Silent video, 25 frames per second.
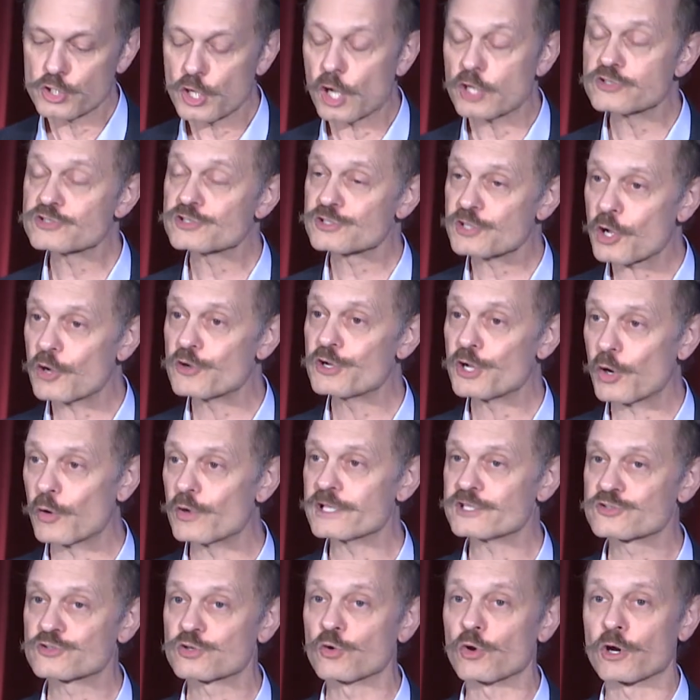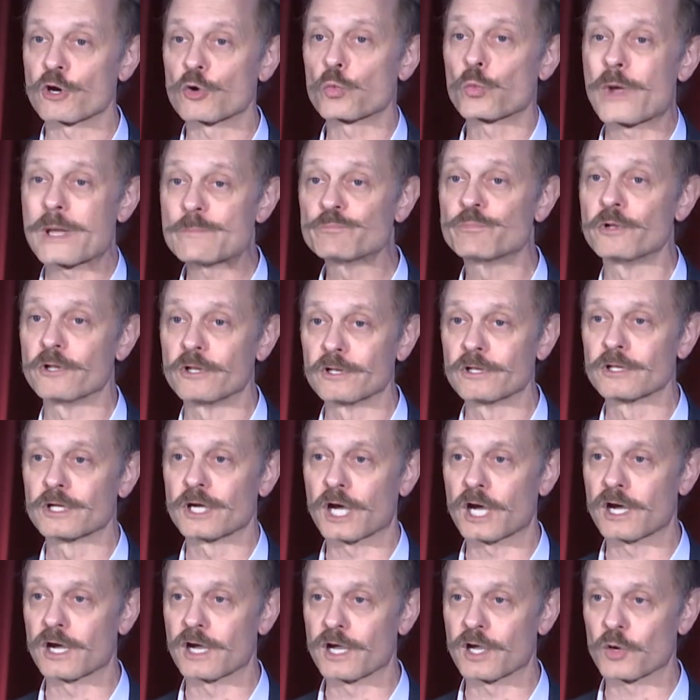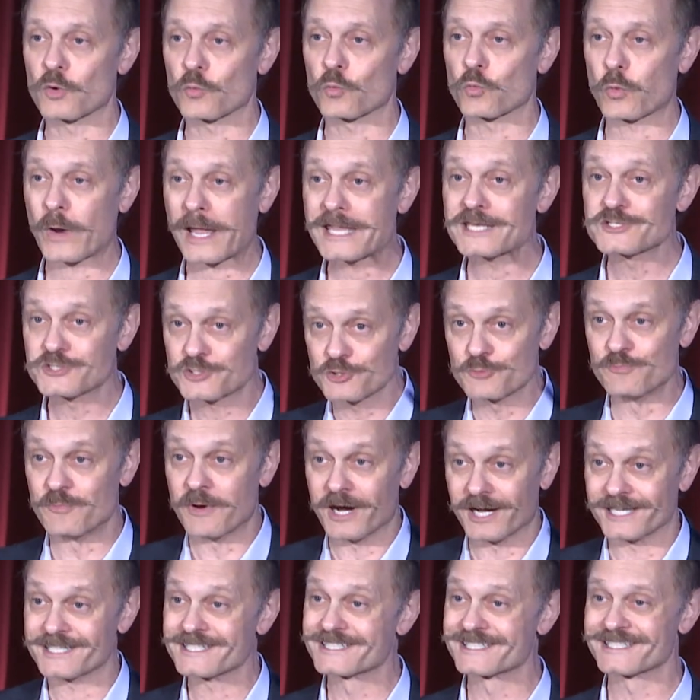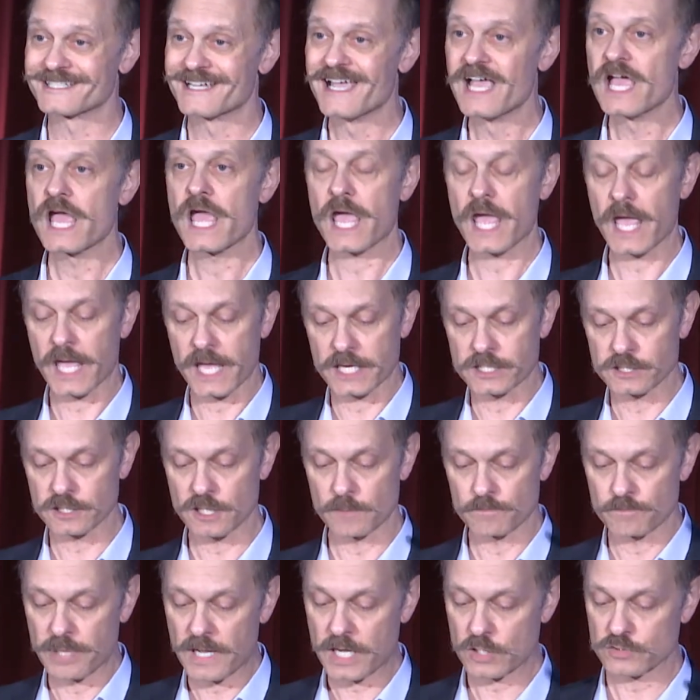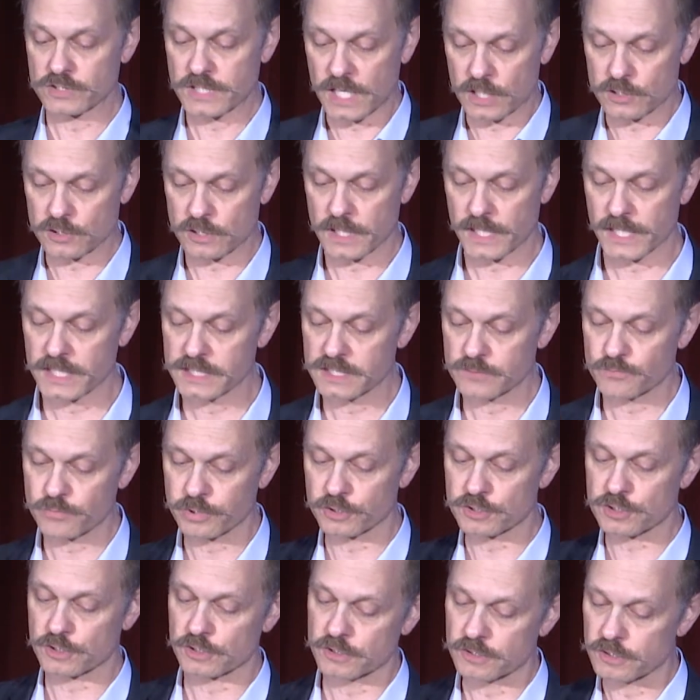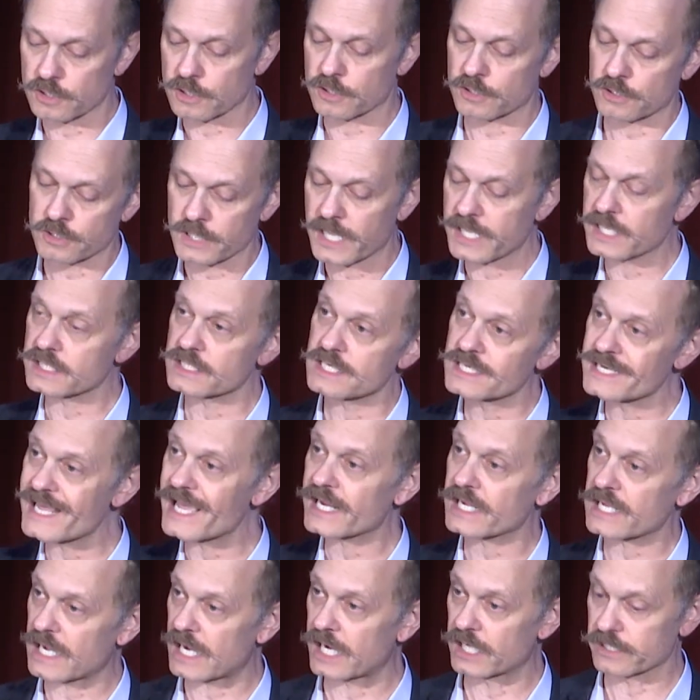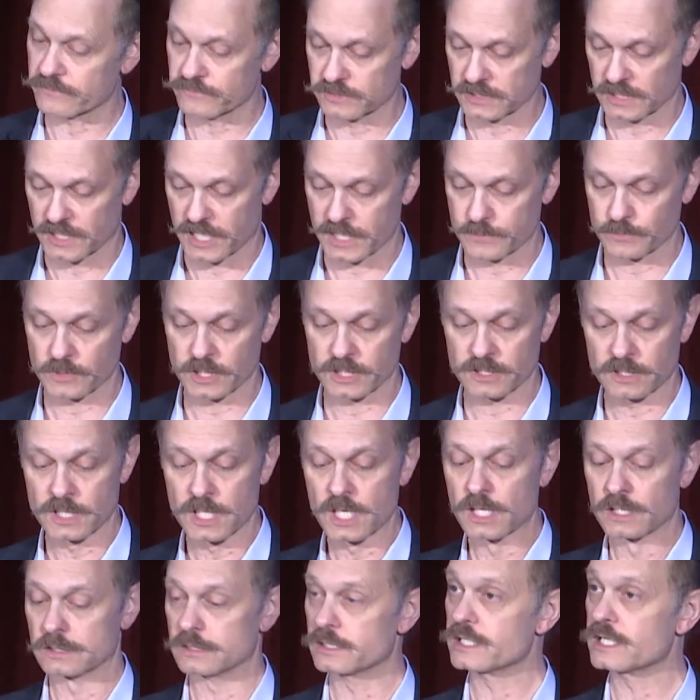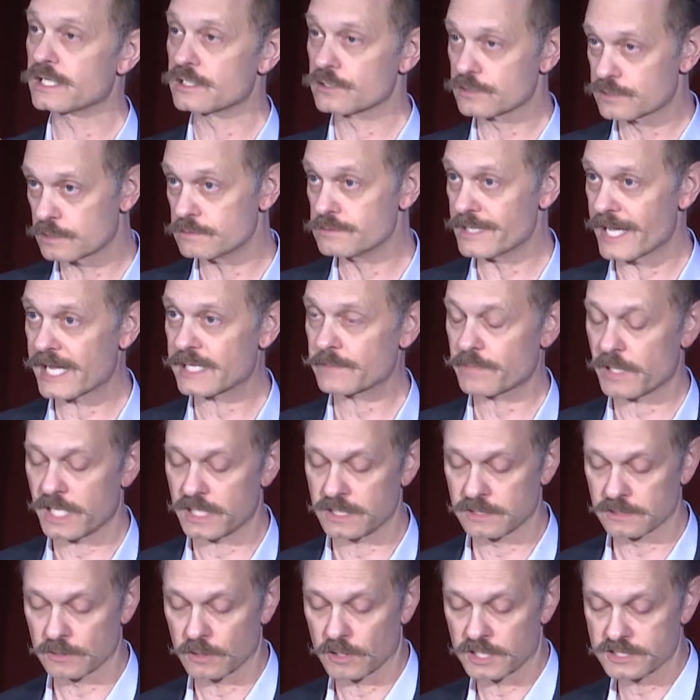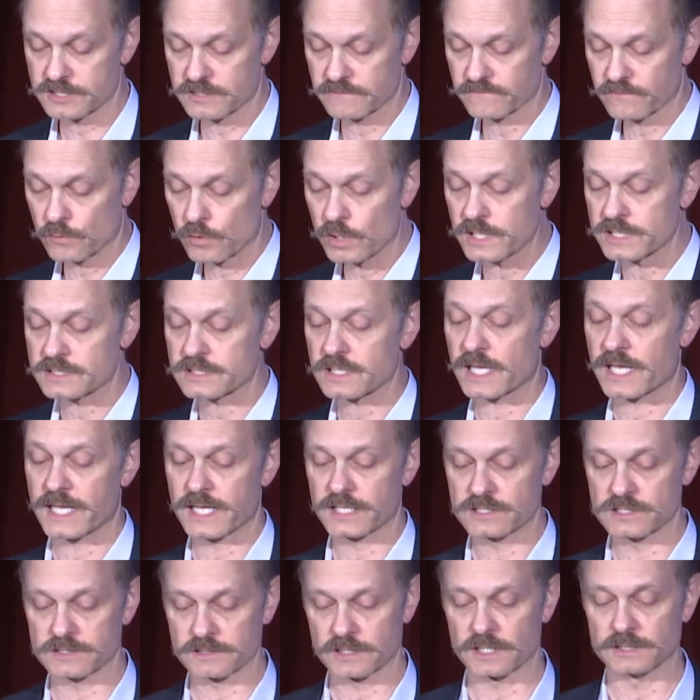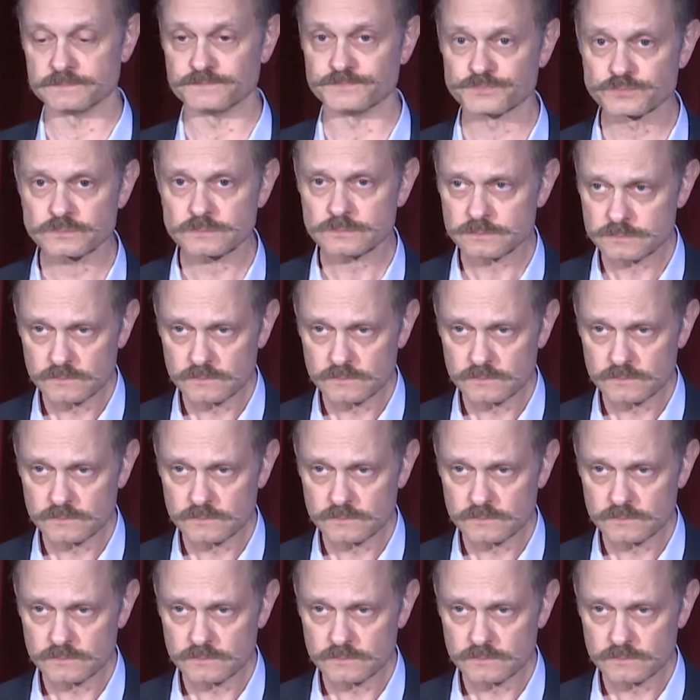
No, it's true, her wimple weighed too much and bowed down her head. It put her head and neck out of alignment, leading to neck pain and loss of voice. And